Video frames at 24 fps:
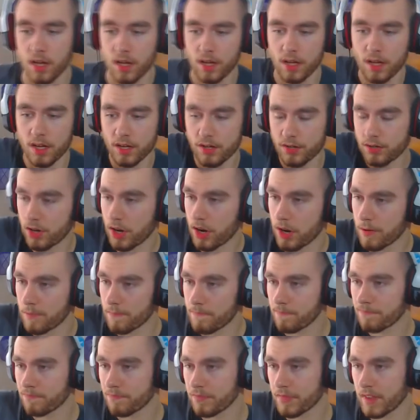
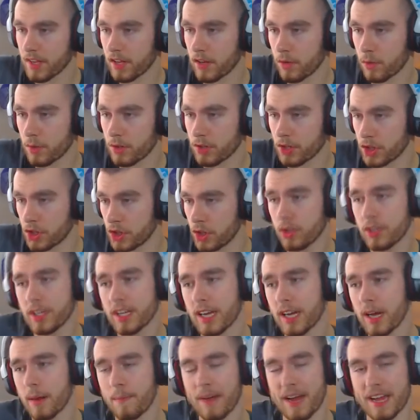So, with the two
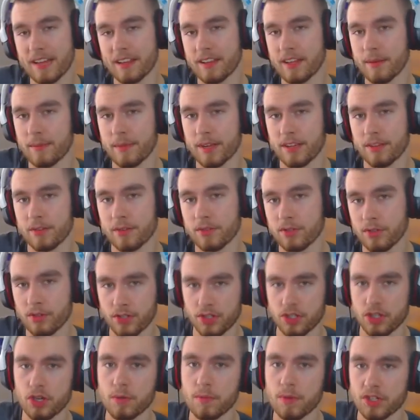gigabyte limit, there was only
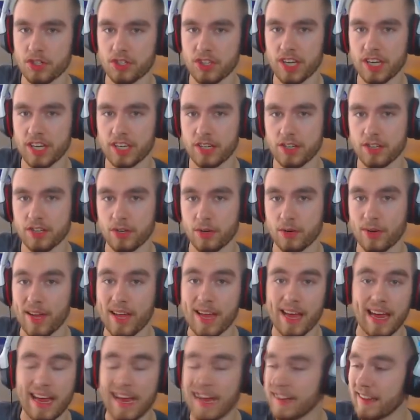so much they could do.
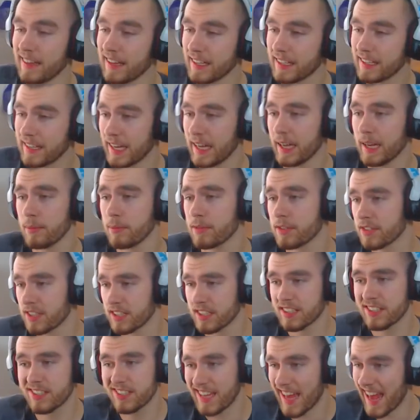And the game was
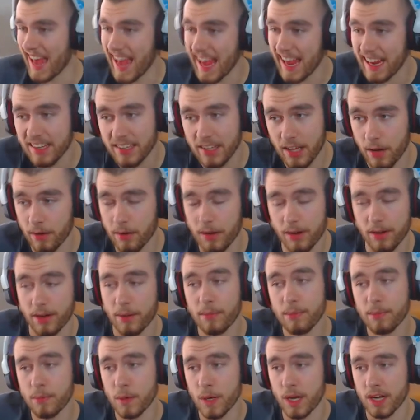exactly, oh, I'm
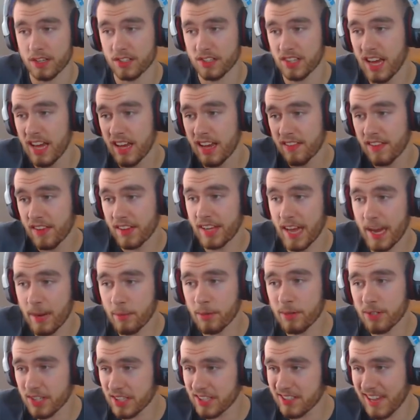going to be honest, the game
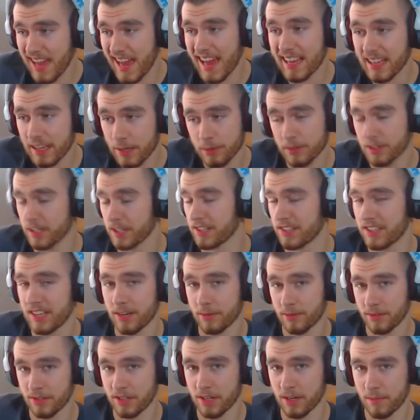was exactly what they said
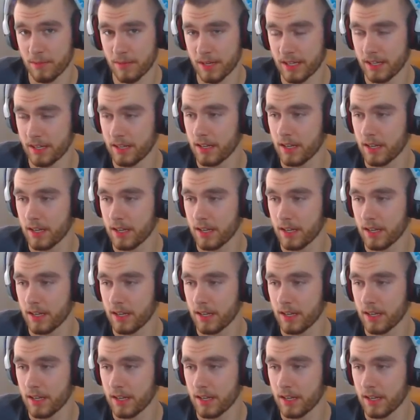it was going to be.